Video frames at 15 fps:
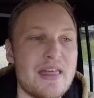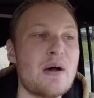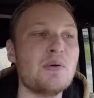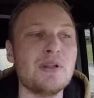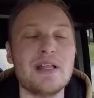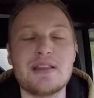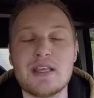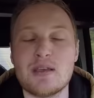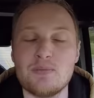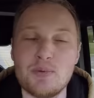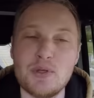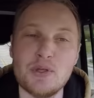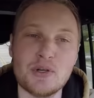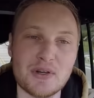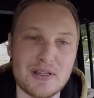That will let the
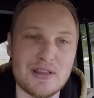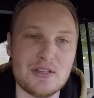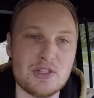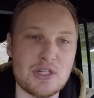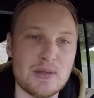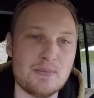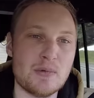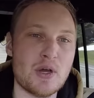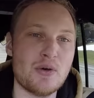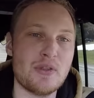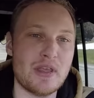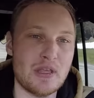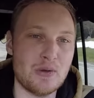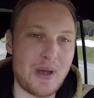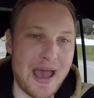computer in the Jeep know
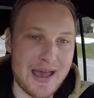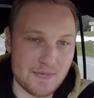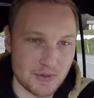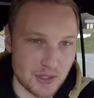that you have